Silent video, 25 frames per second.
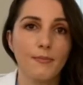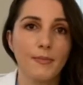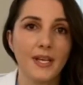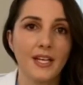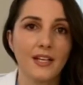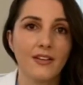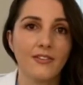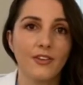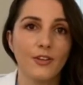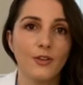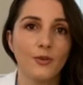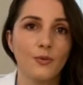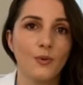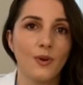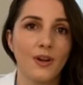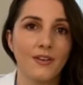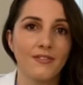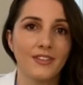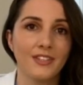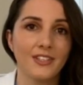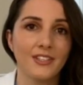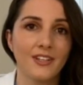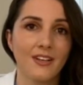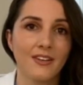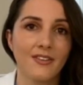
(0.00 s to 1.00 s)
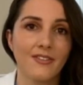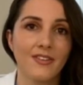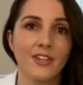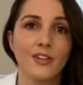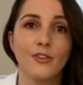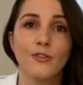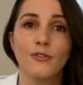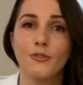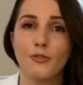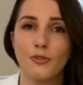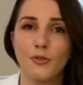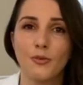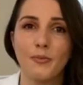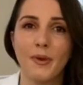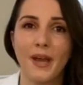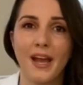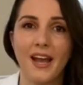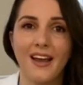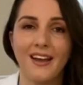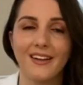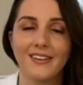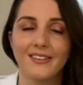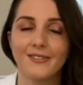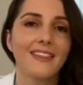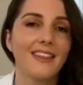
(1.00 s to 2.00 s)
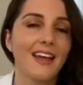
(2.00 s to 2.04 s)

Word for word: makes and whoever doesn't, too bad.